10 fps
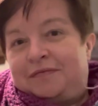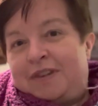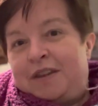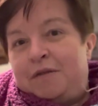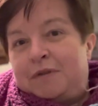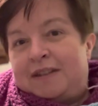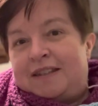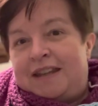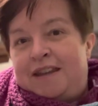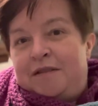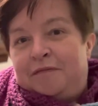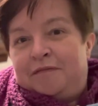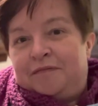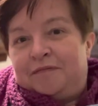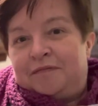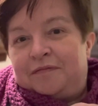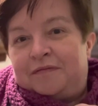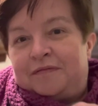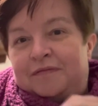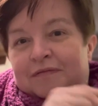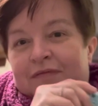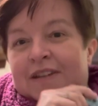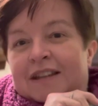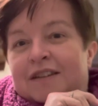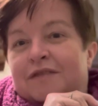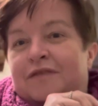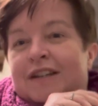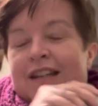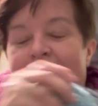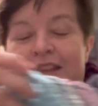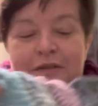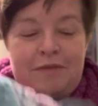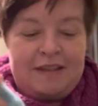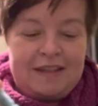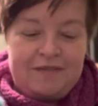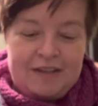You will see in a different light, you will see the